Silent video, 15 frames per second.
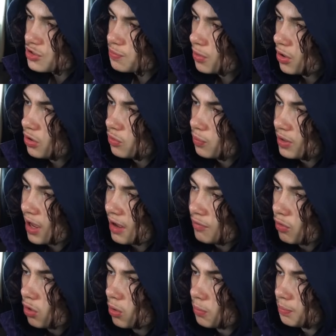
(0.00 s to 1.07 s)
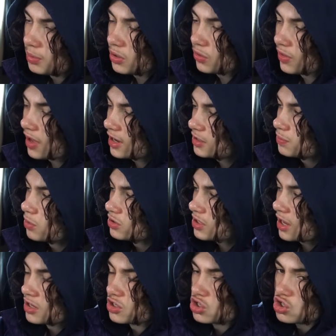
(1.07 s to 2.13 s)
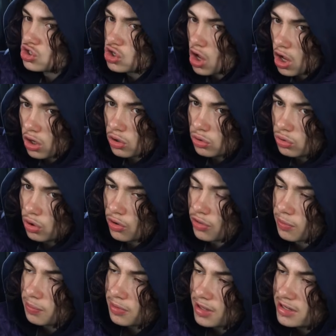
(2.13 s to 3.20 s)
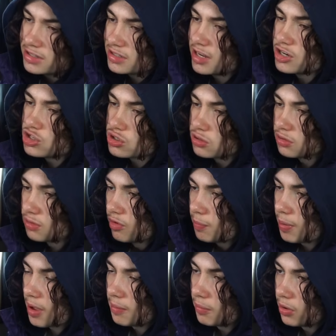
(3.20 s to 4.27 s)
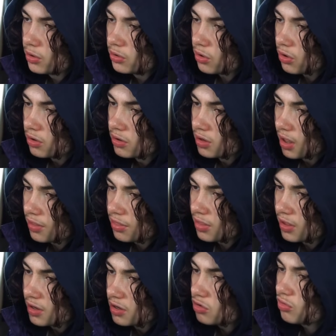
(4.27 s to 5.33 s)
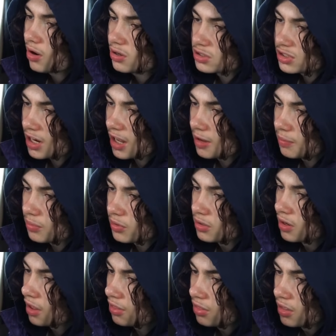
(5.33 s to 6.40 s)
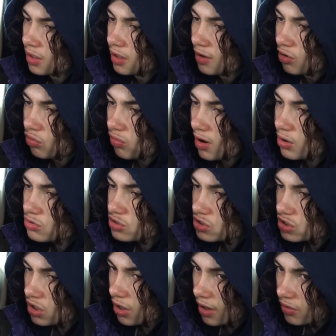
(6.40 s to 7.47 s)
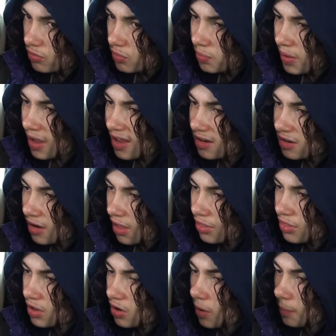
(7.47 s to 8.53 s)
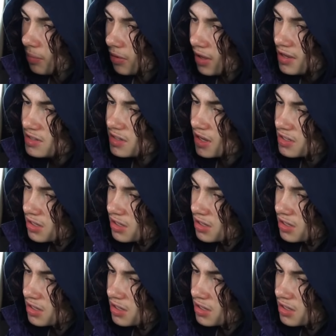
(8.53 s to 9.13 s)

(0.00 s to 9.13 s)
mode, we have it on B on the Xbox and circle on the PlayStation. Repair mode on nothing. Crouch tap, nothing. Crouch slide repair, nothing. Place as